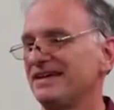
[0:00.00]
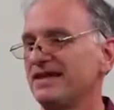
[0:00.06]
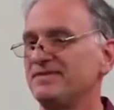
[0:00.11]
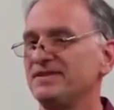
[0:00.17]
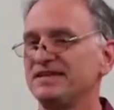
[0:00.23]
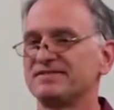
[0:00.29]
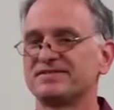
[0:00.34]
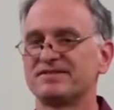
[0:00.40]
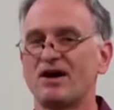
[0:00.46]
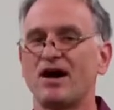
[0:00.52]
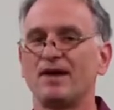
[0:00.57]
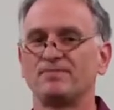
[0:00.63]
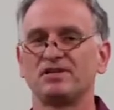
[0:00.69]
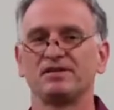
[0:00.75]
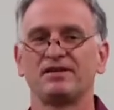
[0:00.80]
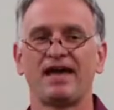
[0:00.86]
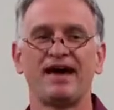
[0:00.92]
And they
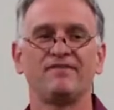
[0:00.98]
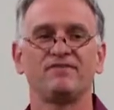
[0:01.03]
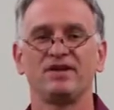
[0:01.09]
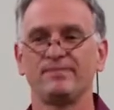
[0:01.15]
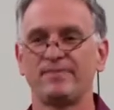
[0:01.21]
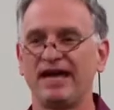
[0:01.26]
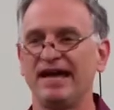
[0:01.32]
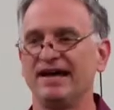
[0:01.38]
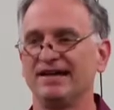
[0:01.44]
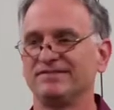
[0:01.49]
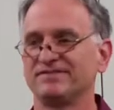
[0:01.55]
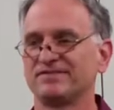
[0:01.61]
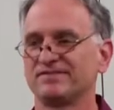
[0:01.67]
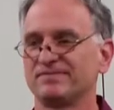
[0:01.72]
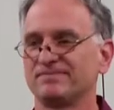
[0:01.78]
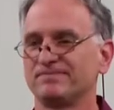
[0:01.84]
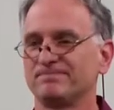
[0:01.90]
stopped having bands.
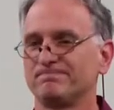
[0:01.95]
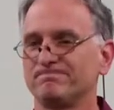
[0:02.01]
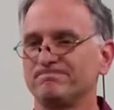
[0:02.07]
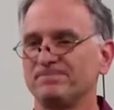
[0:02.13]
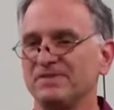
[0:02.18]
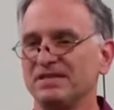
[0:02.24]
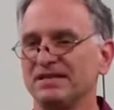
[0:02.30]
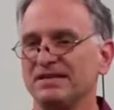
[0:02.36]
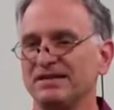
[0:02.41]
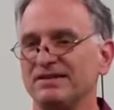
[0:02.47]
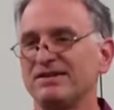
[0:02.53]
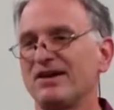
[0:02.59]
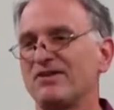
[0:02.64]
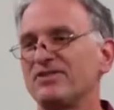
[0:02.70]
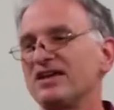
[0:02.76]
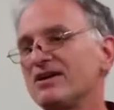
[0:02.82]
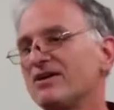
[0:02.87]

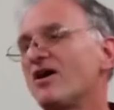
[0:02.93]
Now, the